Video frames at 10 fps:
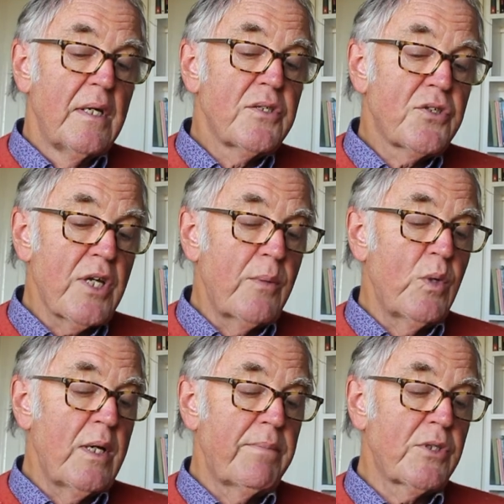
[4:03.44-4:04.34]

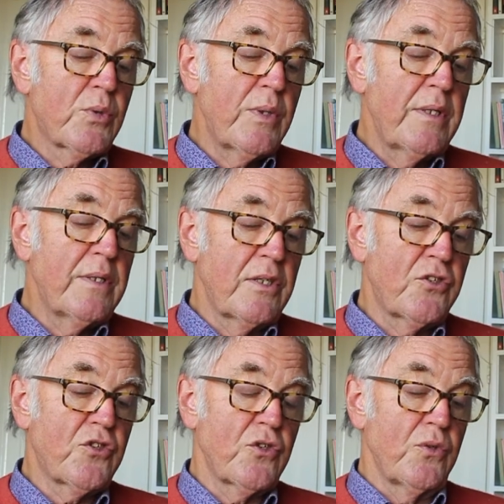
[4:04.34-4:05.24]
Somewhere between
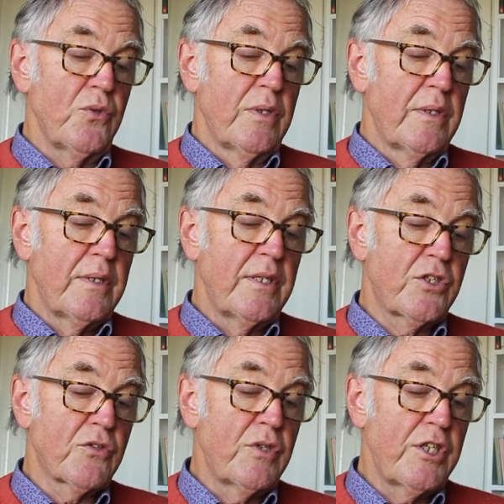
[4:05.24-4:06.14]
these two is
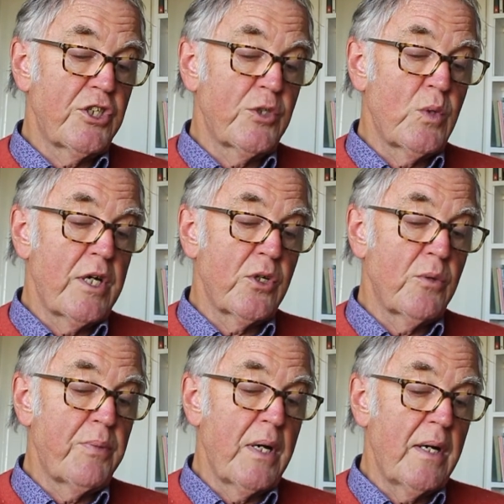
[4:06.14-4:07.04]
a region where you're
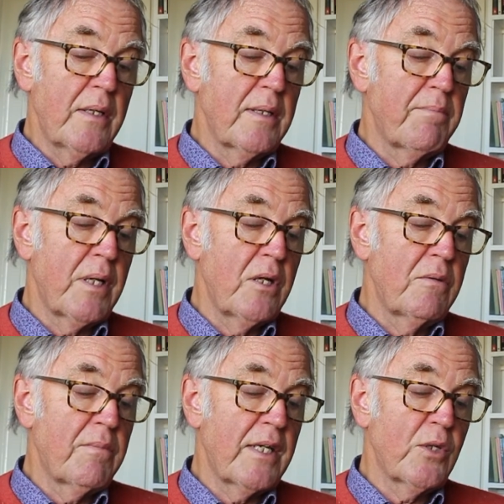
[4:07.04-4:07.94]
partly
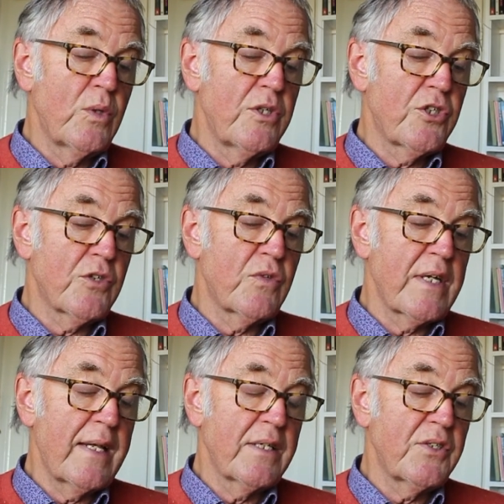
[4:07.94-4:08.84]
blown by the winds of
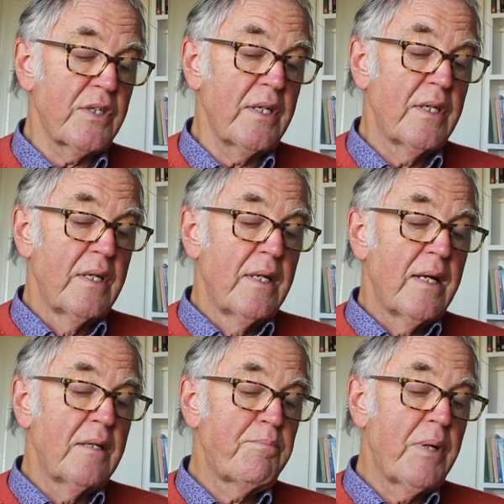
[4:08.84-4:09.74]
reality
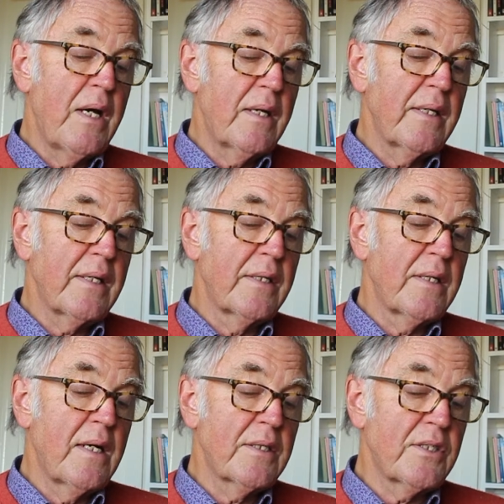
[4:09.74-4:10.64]
and partly an
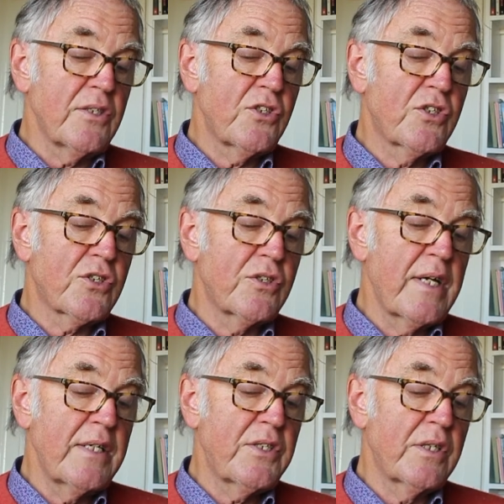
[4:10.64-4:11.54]
artist
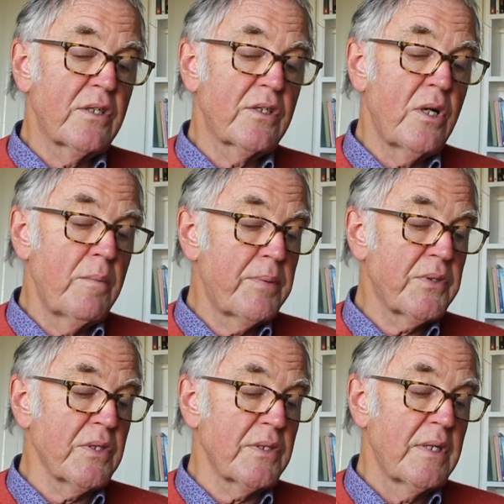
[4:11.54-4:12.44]
creating a
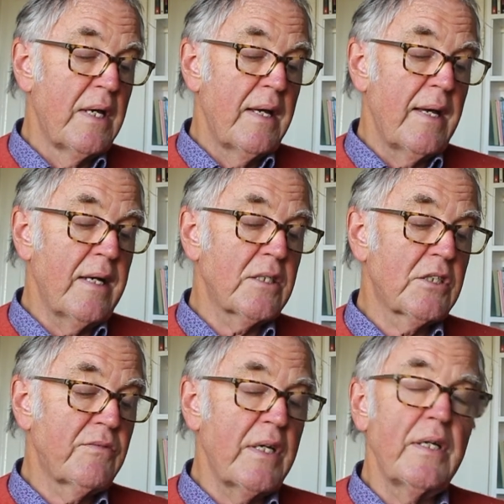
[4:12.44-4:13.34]
composite out
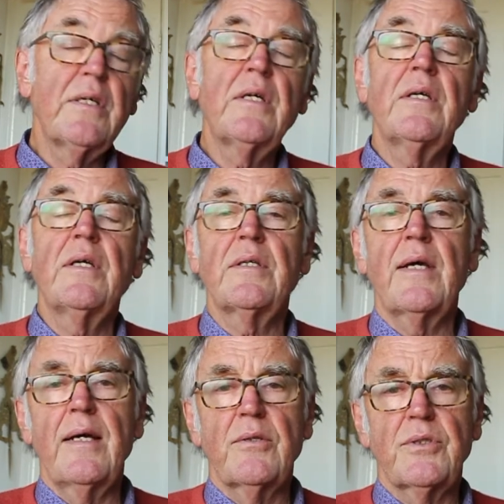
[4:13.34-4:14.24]
of inner and
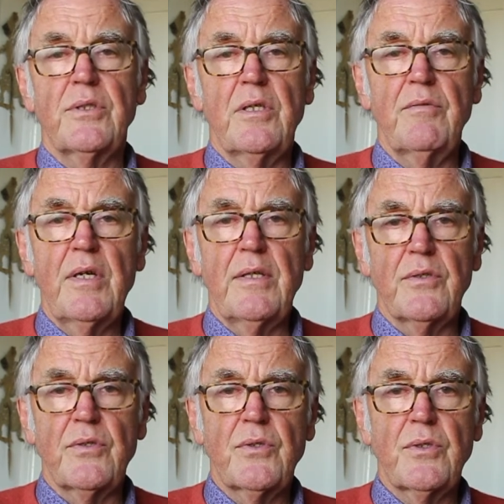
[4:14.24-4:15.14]
outer
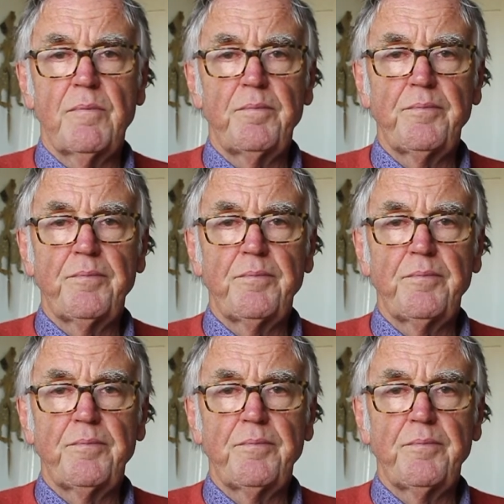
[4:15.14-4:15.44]
events.